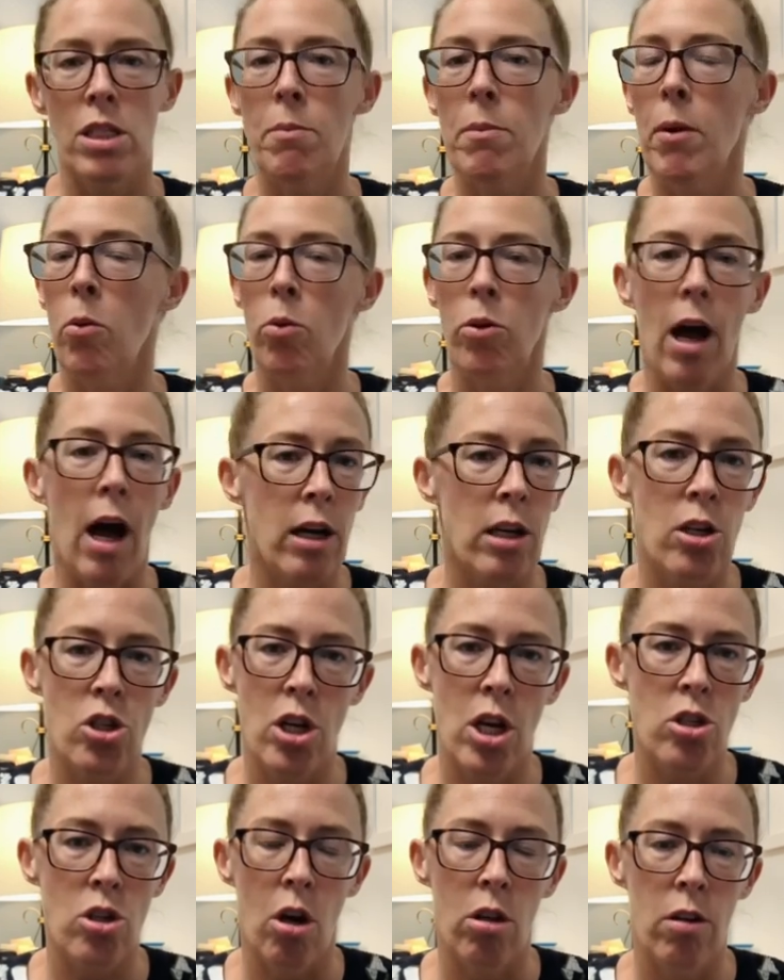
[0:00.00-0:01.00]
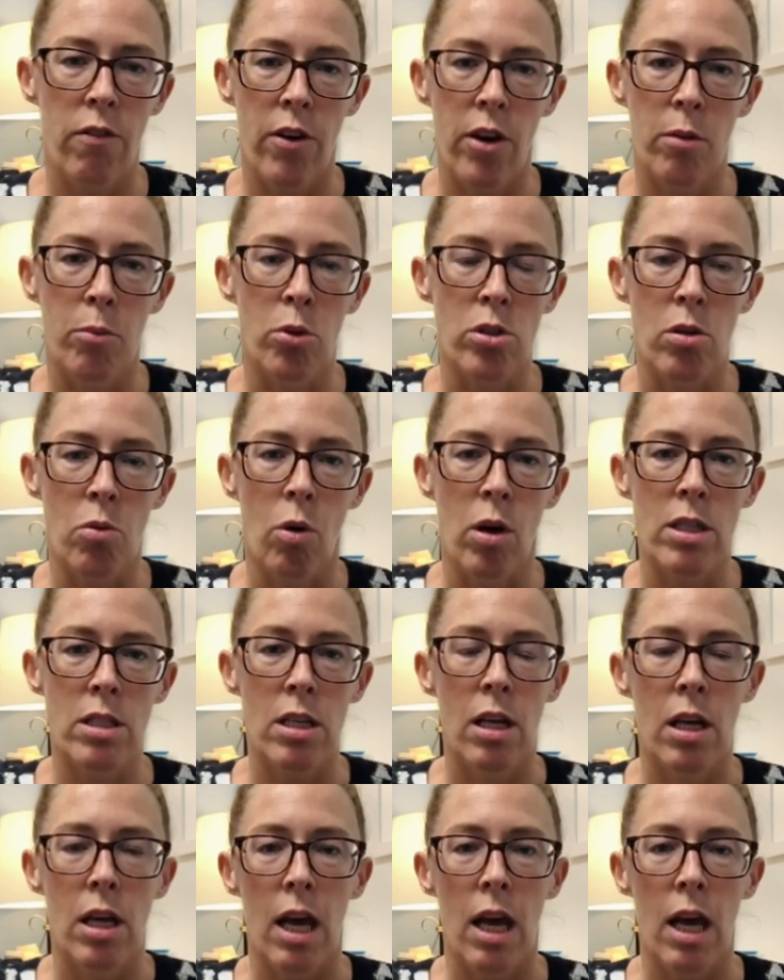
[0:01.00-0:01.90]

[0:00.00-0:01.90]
but we're not going to change all the variables at once.